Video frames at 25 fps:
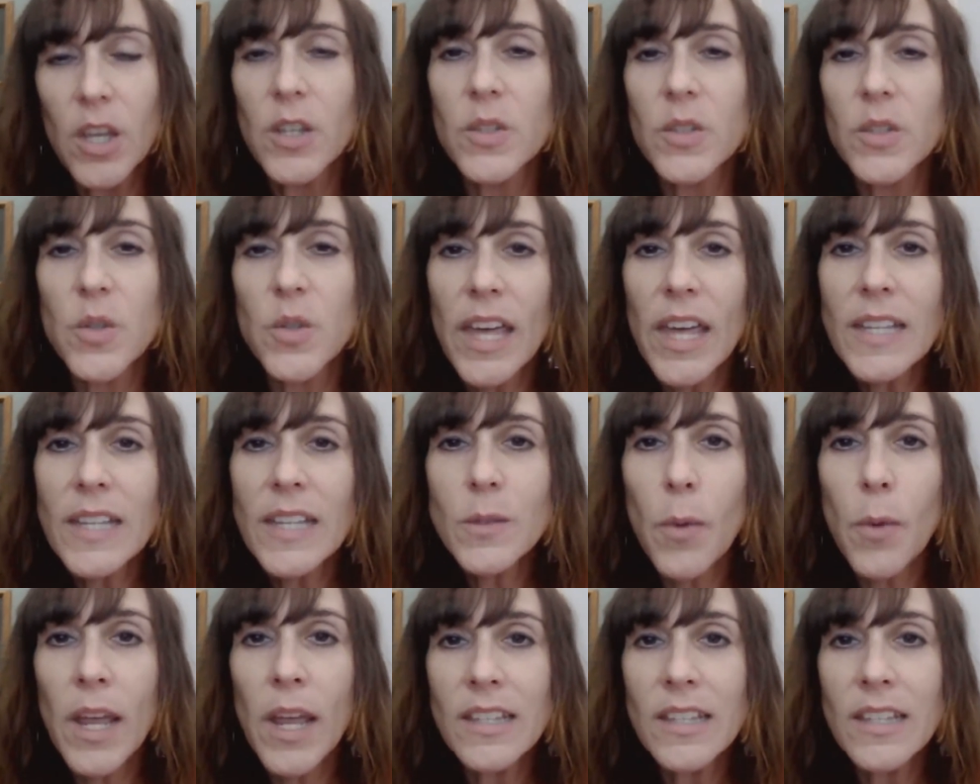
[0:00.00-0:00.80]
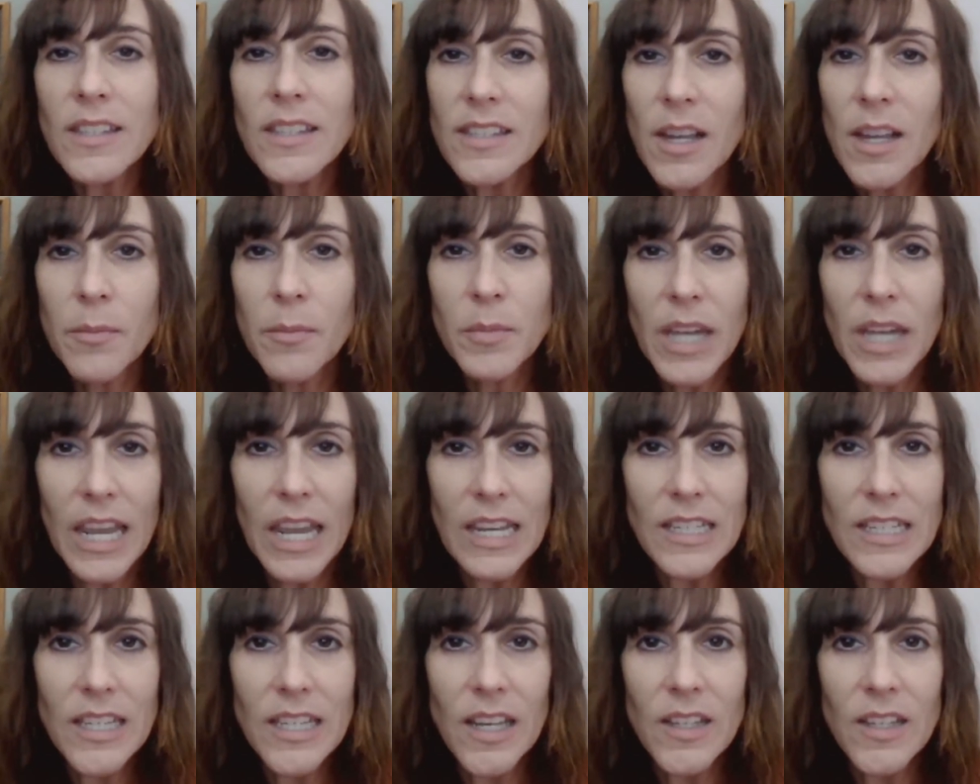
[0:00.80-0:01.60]
So that's why in some
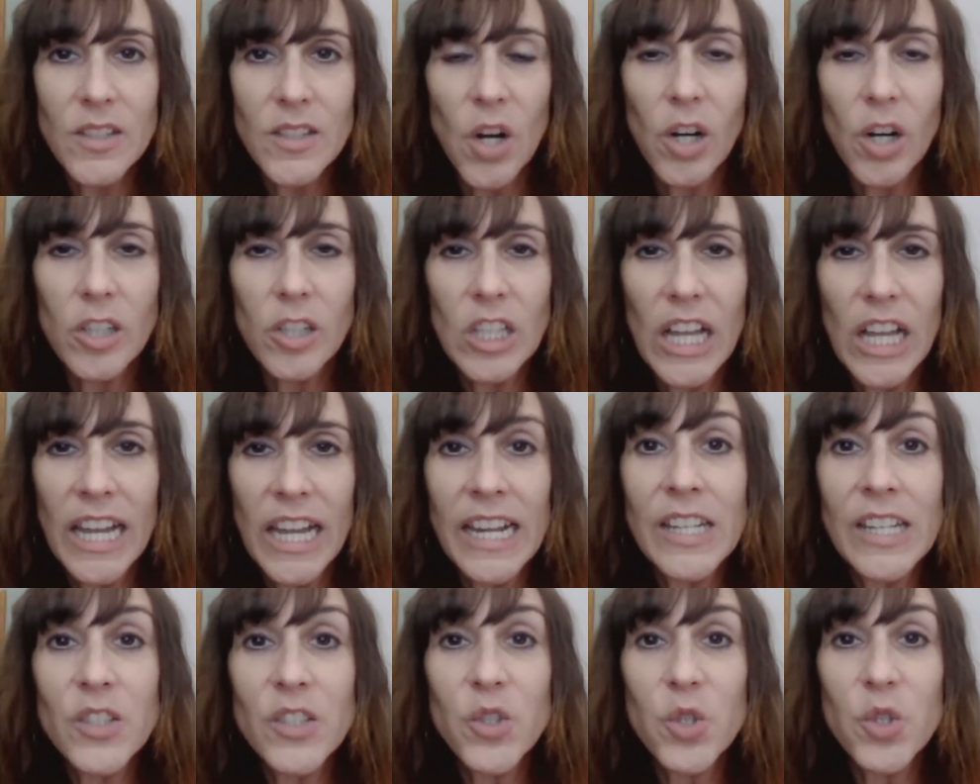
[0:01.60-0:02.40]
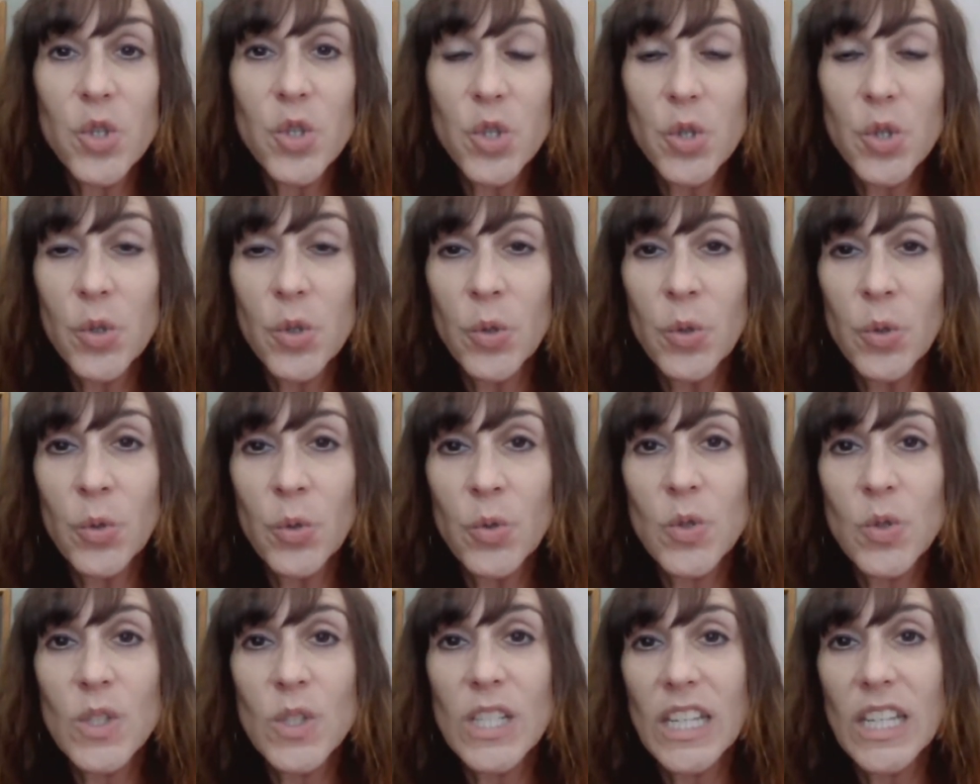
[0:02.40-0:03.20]
cases our clients
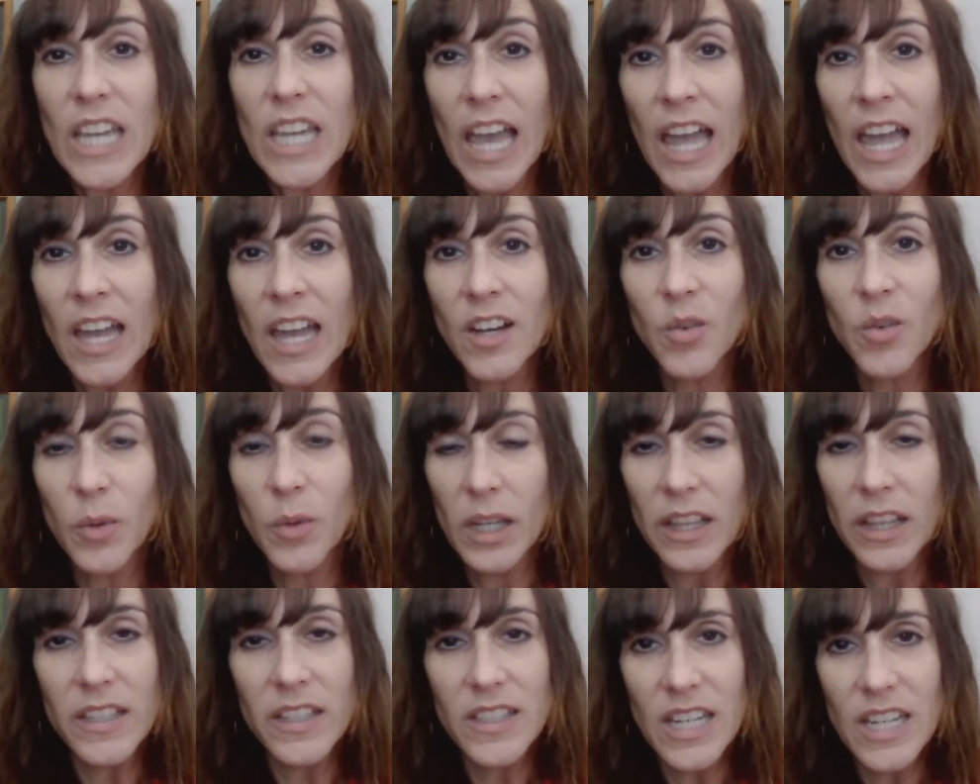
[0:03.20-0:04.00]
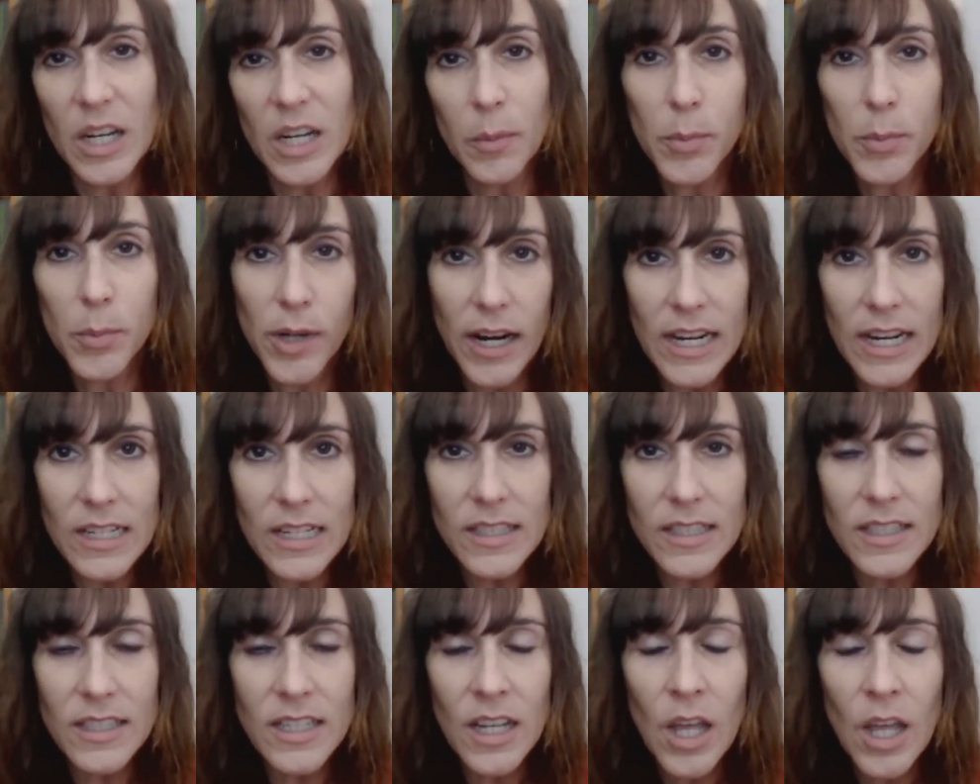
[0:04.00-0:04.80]
choose to get real estate
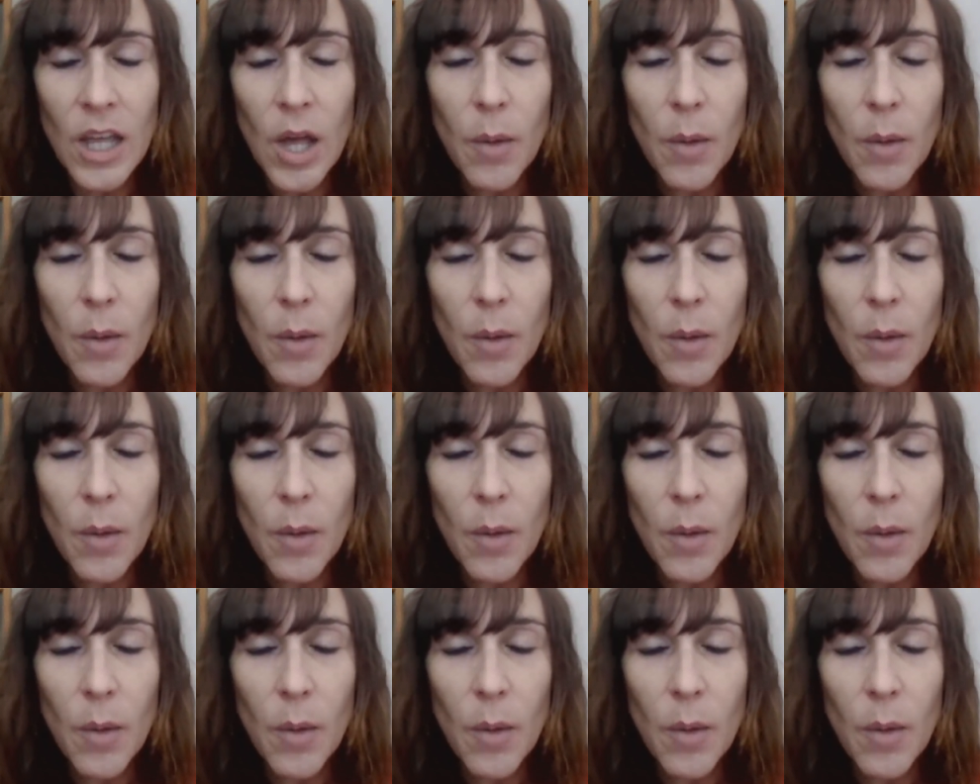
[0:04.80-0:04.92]
appraised.